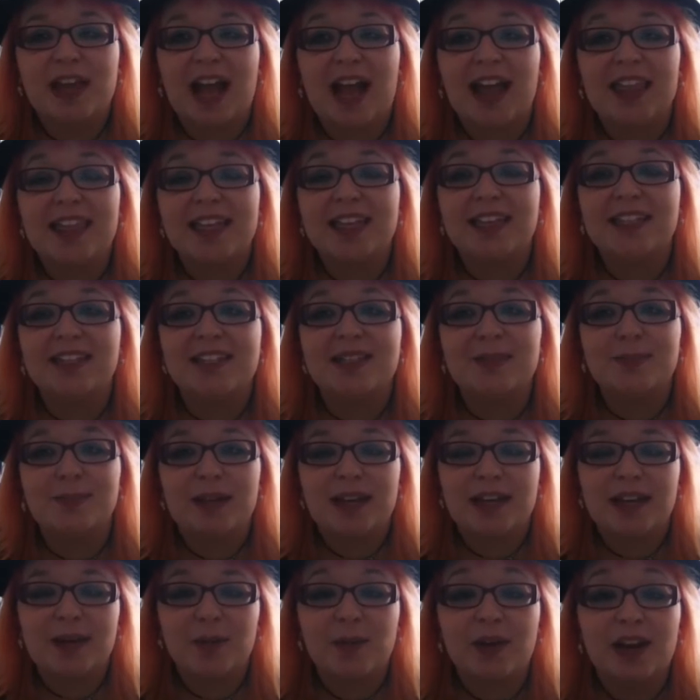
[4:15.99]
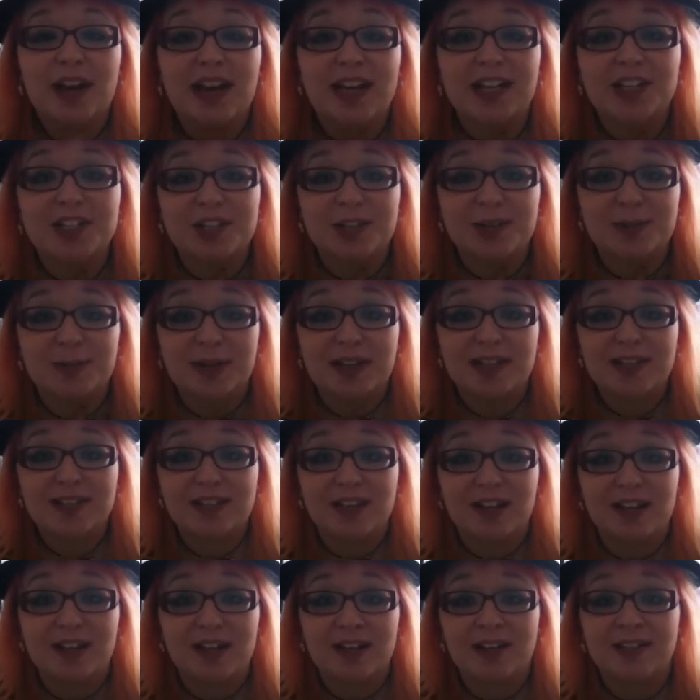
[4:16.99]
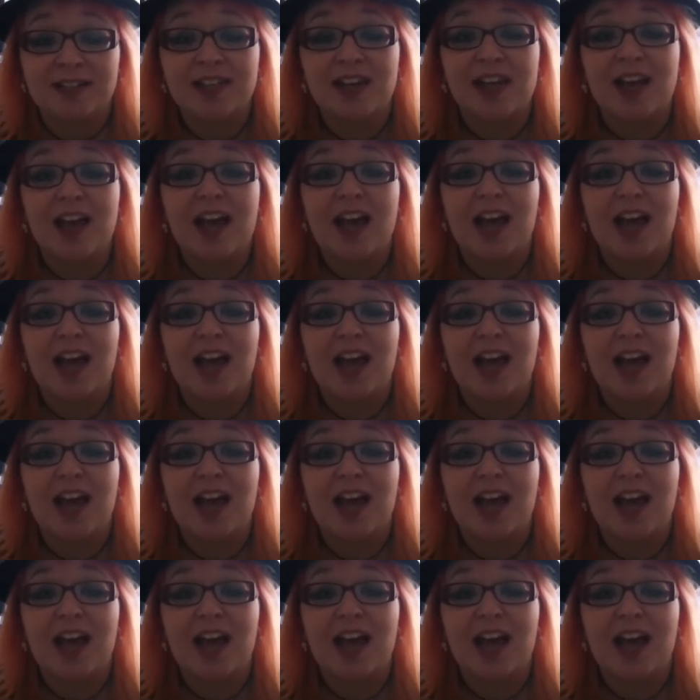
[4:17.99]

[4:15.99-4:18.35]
I think to me, when I show my scars,